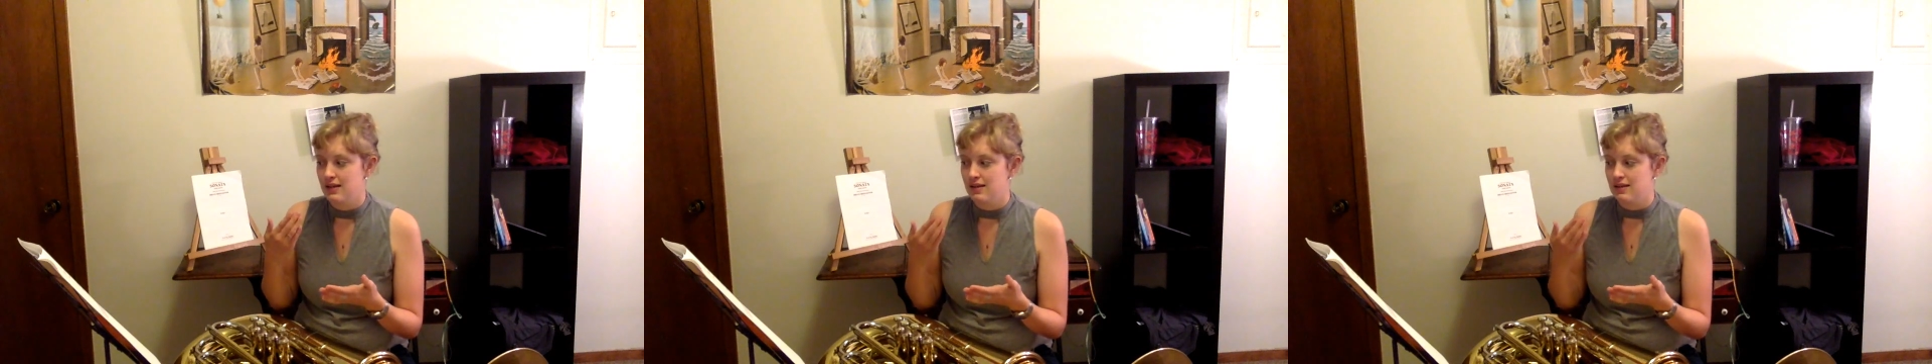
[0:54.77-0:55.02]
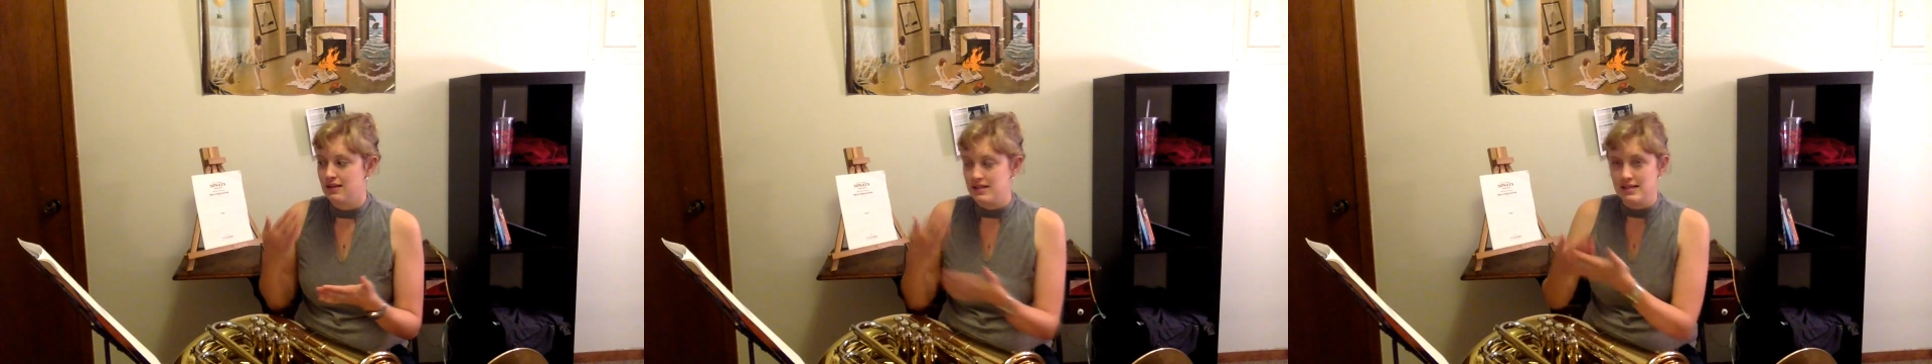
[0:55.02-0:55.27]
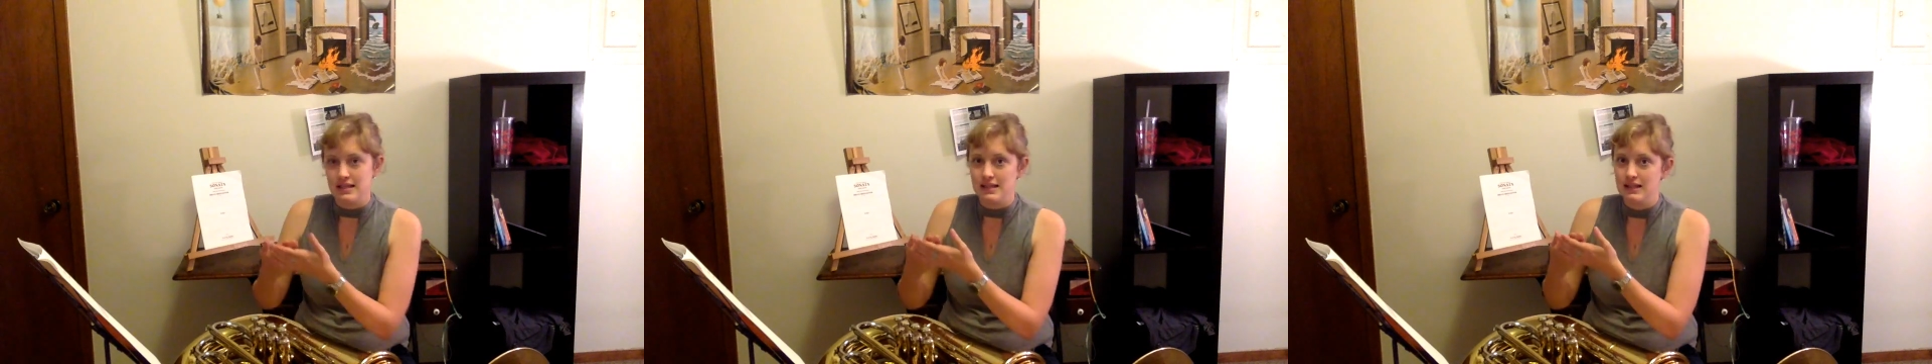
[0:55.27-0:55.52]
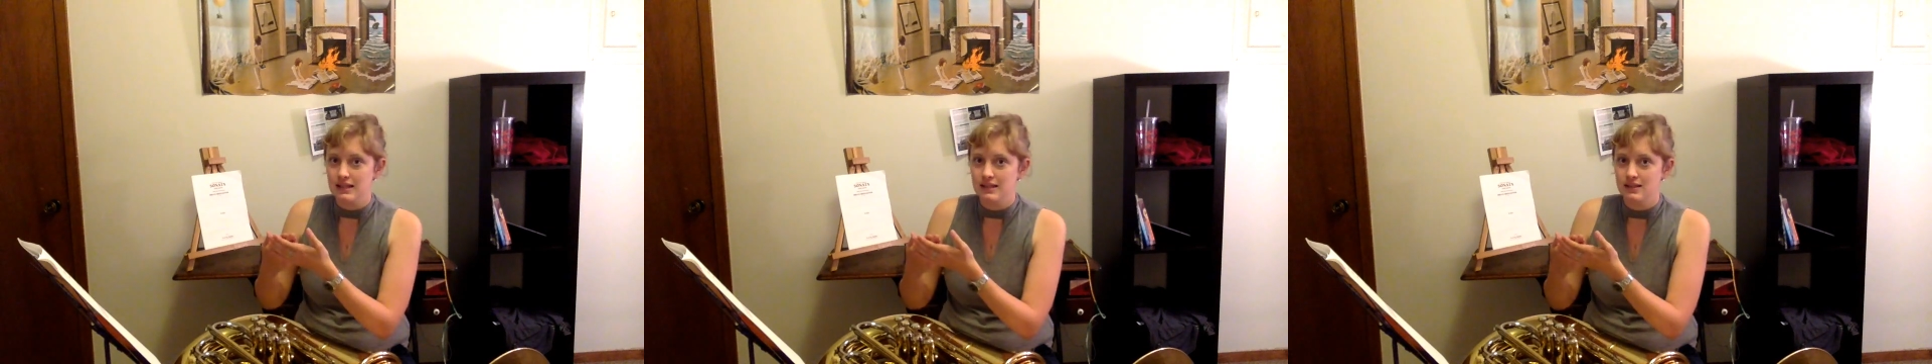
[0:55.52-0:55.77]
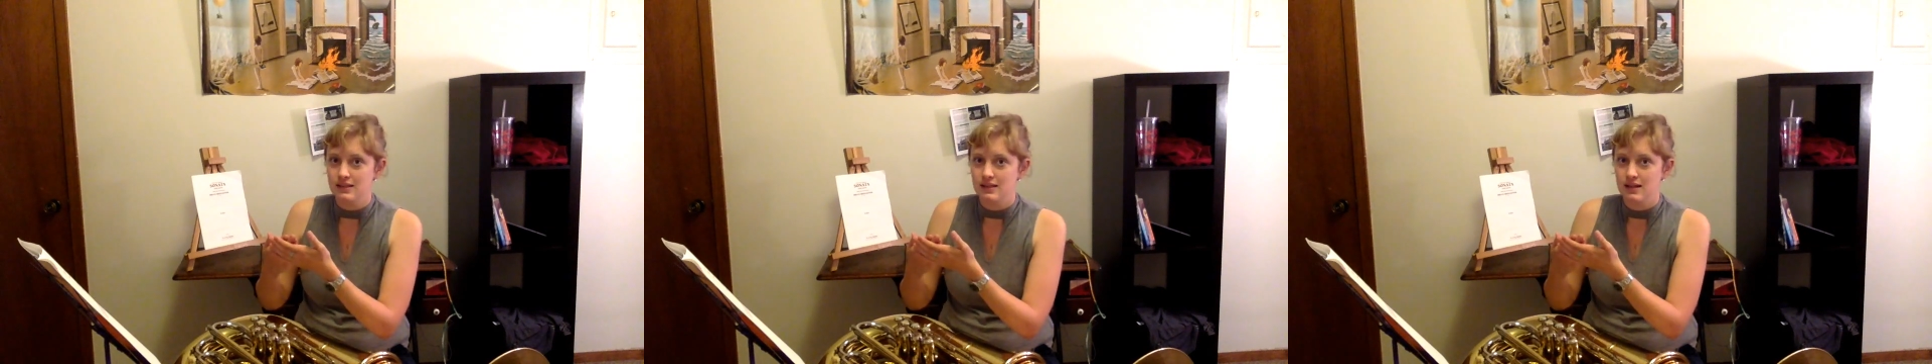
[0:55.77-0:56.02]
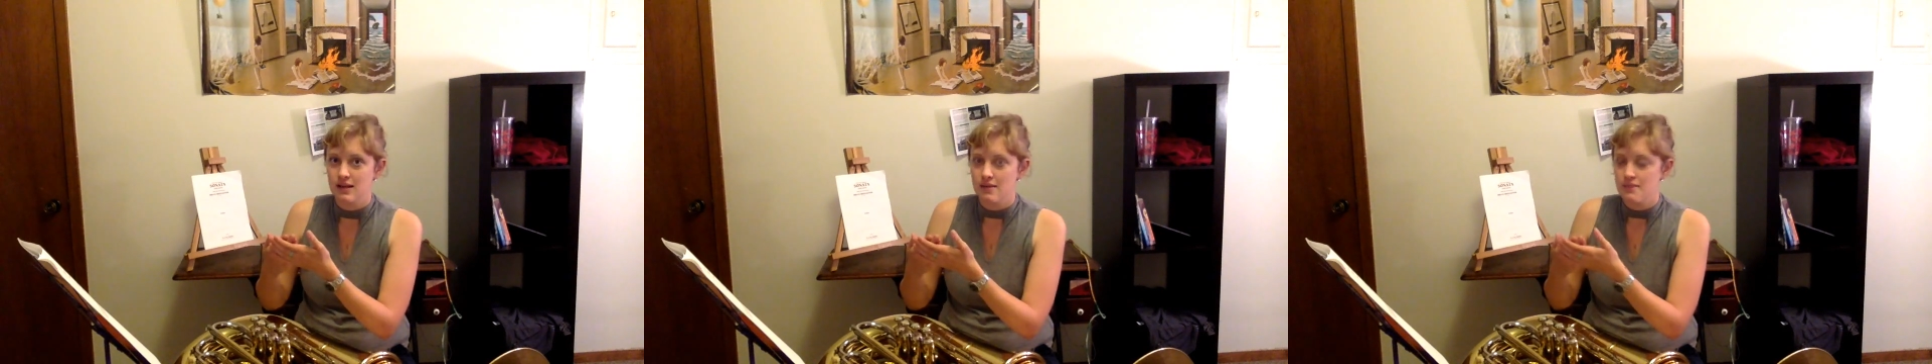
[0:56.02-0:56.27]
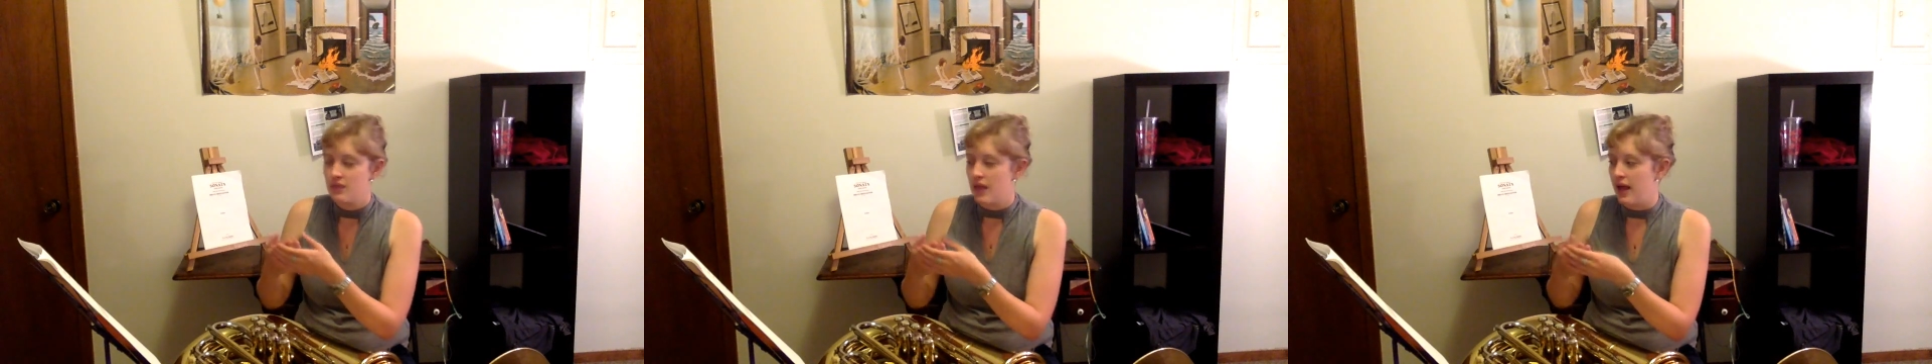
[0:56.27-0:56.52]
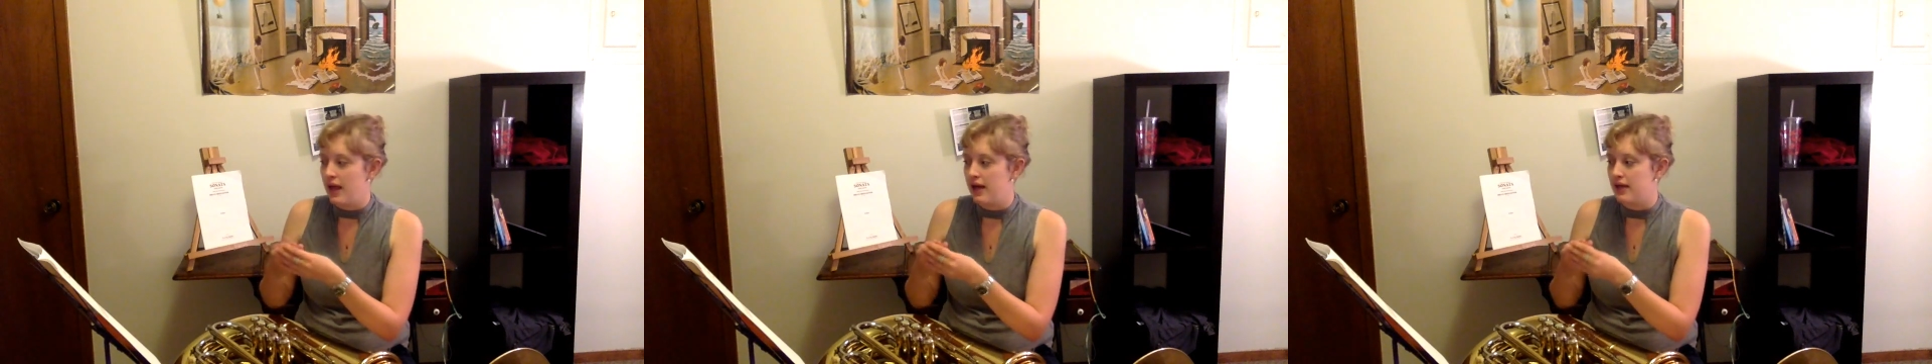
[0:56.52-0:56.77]
the D,
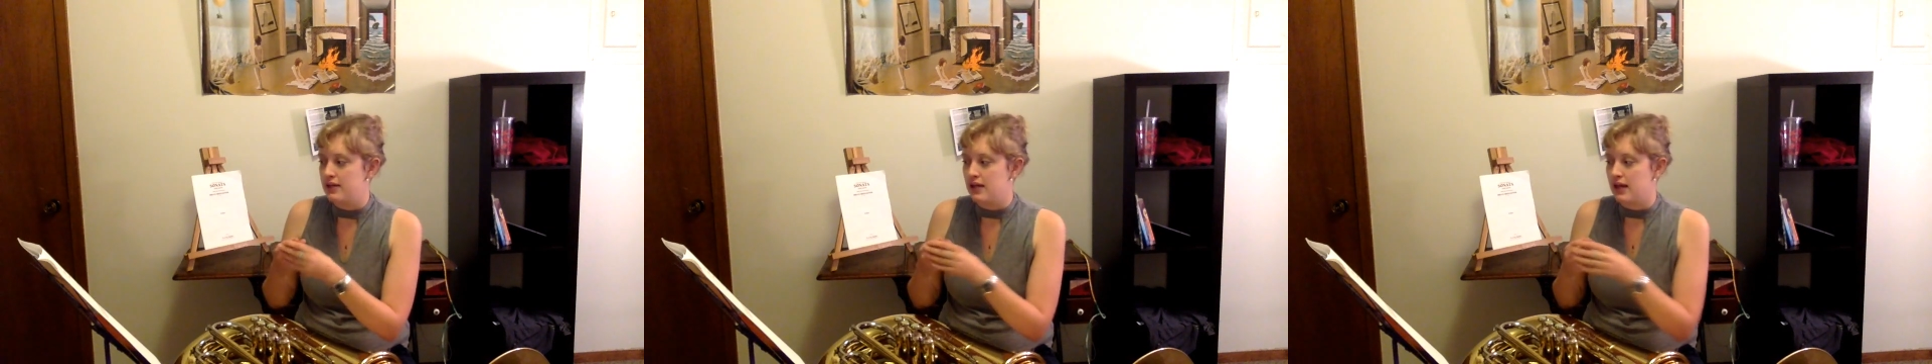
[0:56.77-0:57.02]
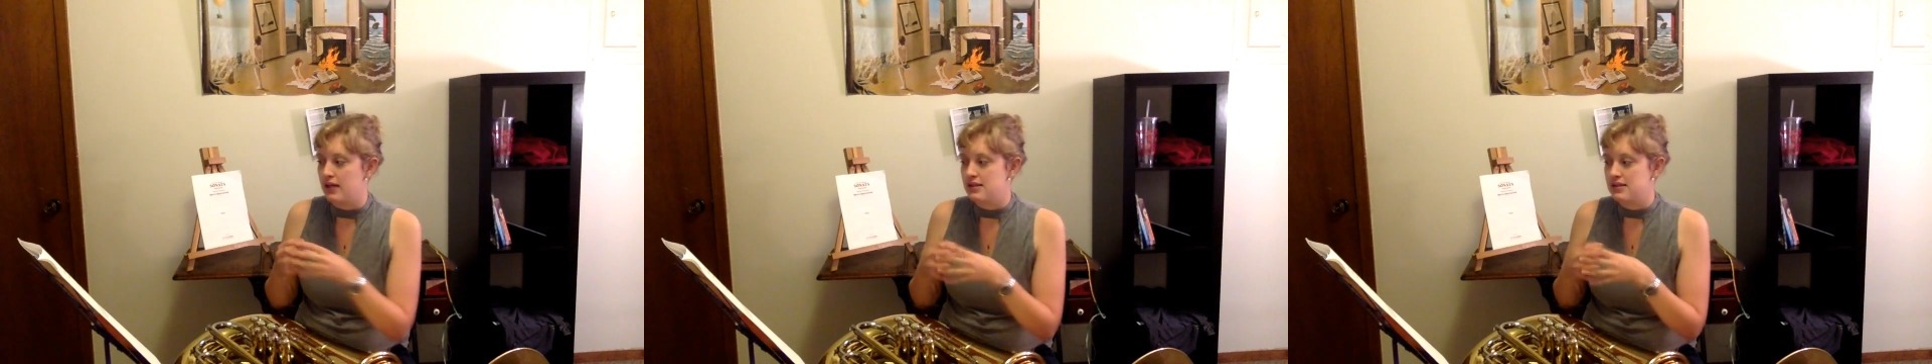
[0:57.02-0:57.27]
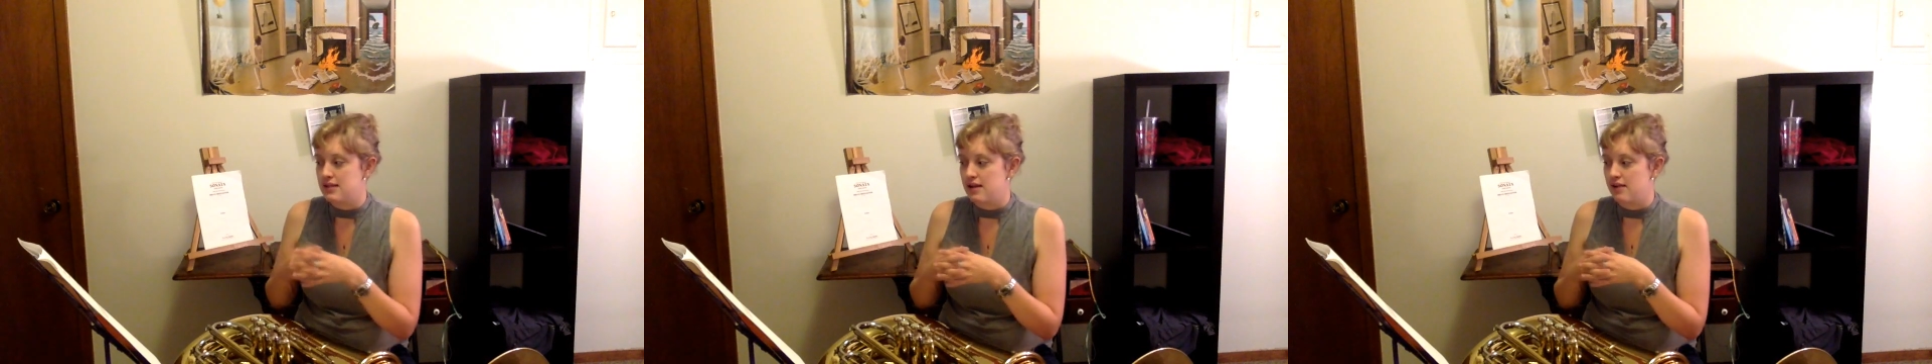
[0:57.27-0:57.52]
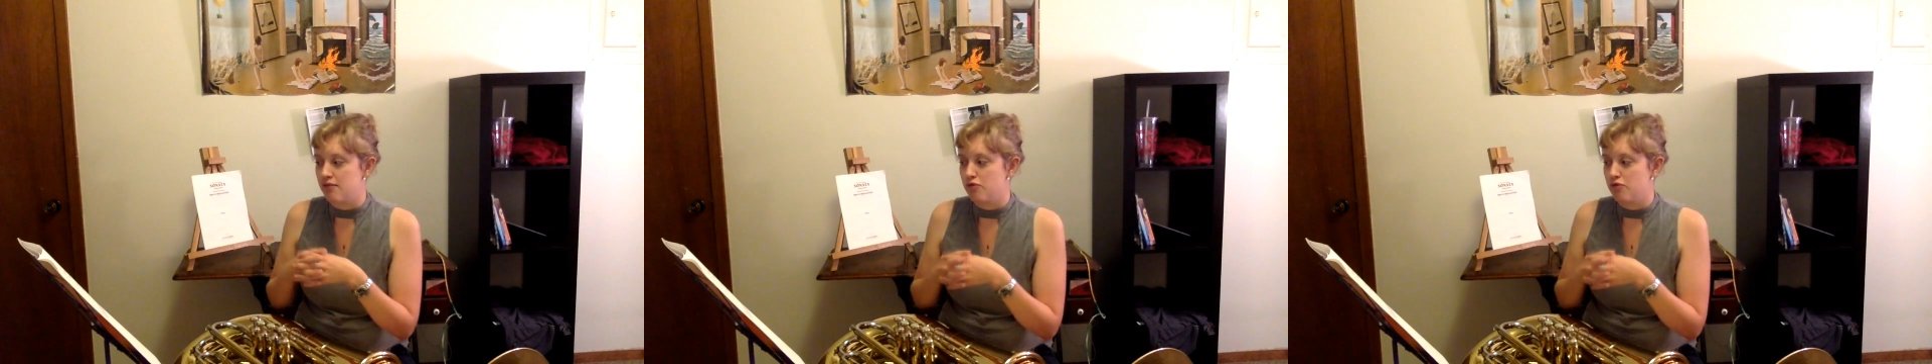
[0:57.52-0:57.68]
and instead of